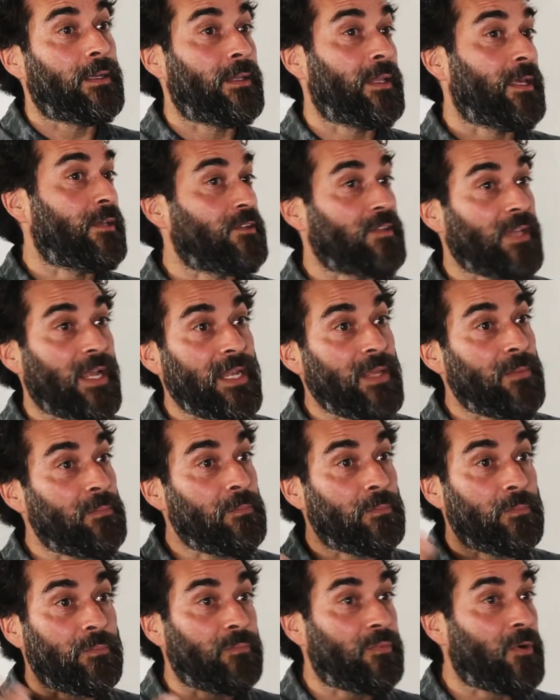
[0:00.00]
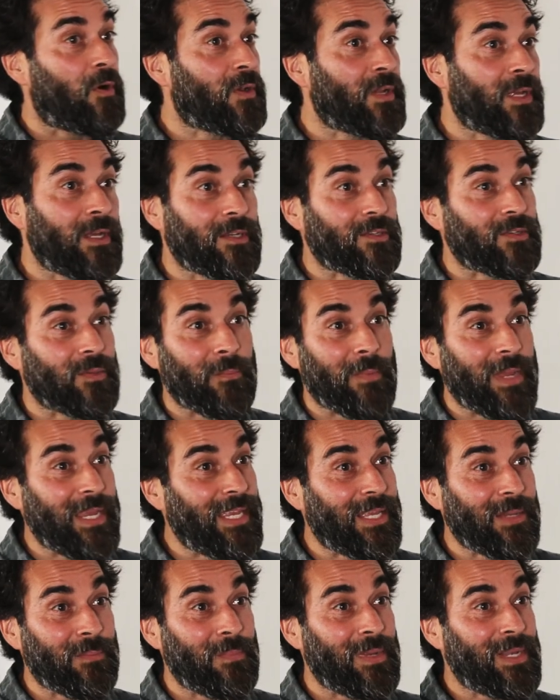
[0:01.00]
and they're selling products and
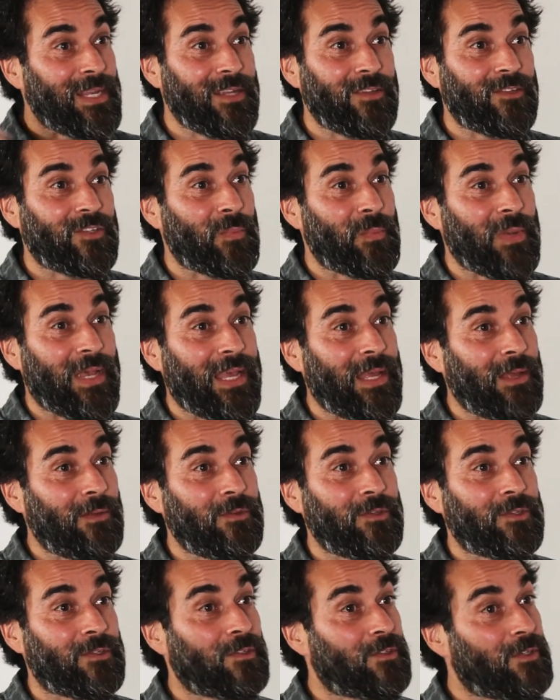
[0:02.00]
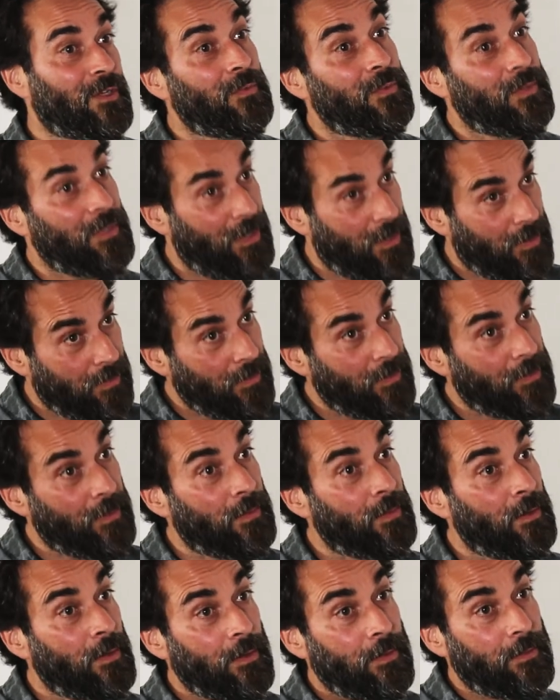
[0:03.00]
making millions of pounds and so you know
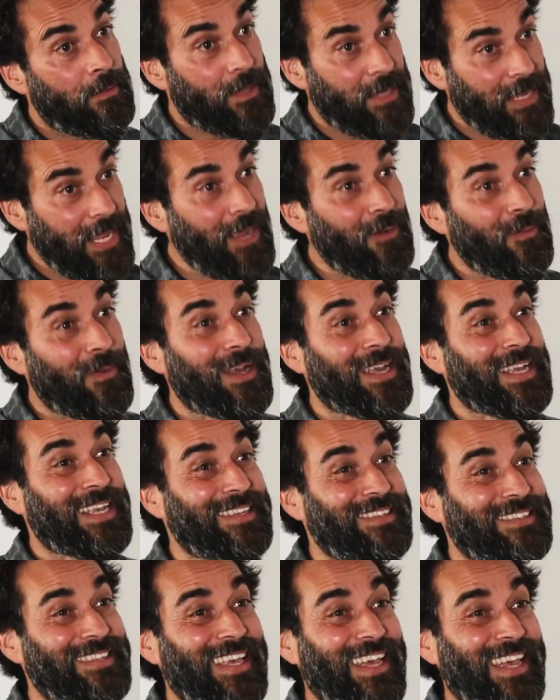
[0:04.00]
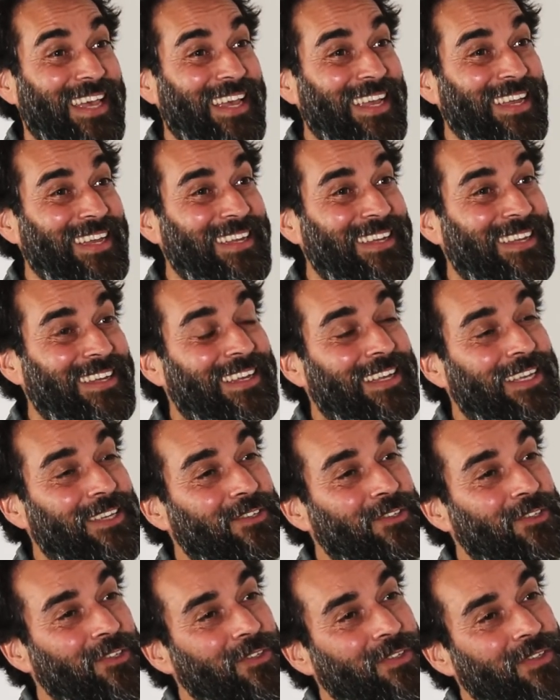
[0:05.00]
the the network is there yeah
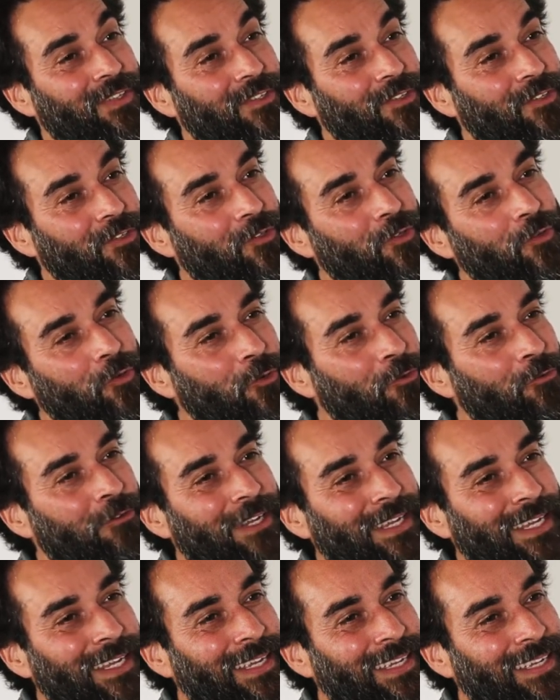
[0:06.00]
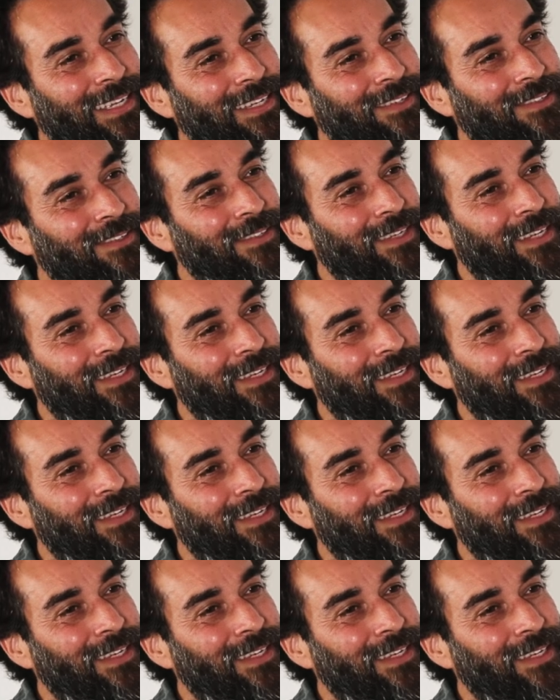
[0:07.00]
it's just the story is